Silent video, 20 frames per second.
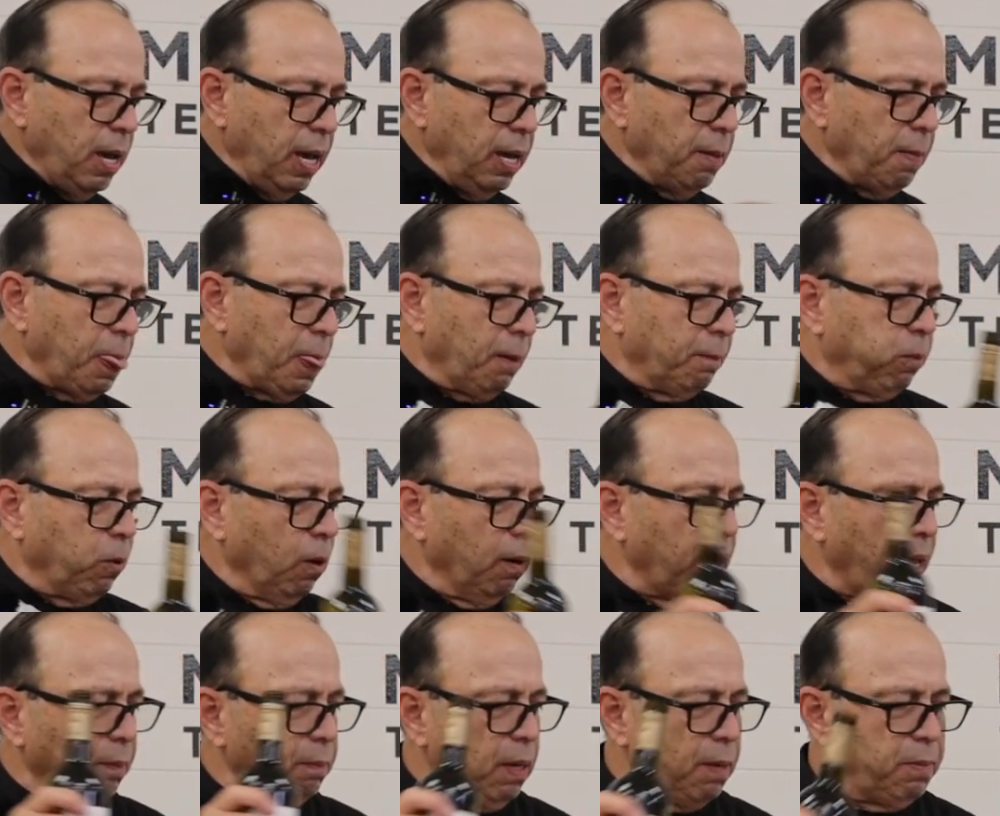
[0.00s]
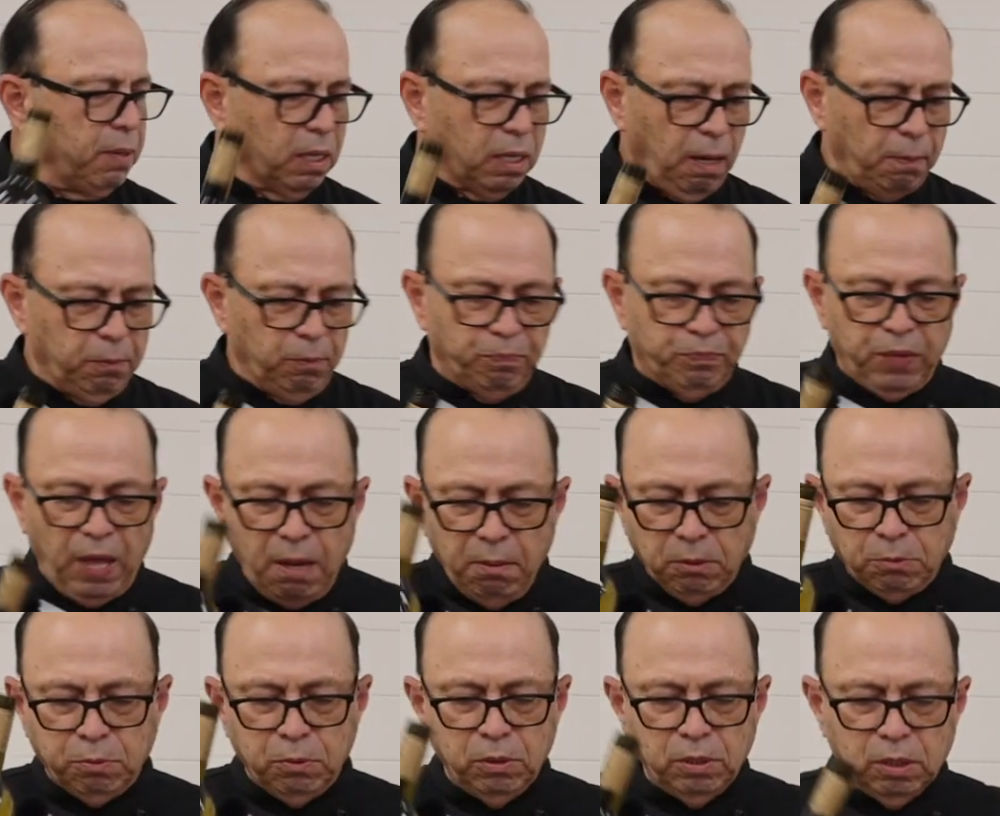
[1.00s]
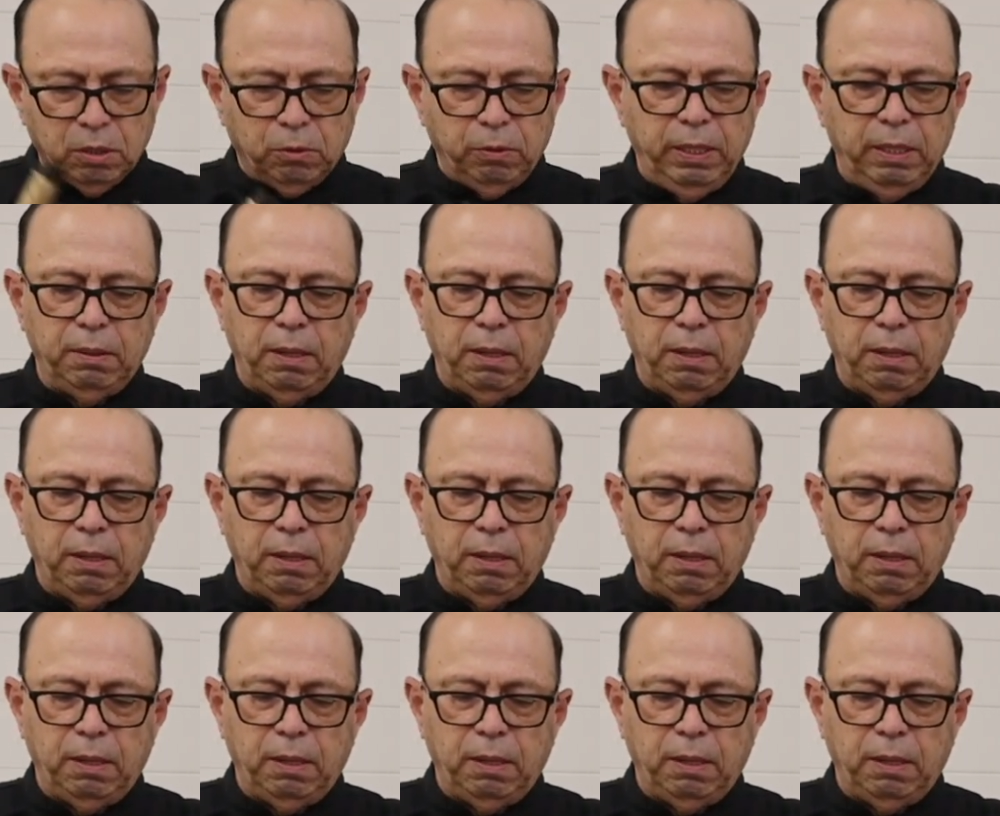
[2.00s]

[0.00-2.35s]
And I'm going to pour like maybe a couple tablespoons of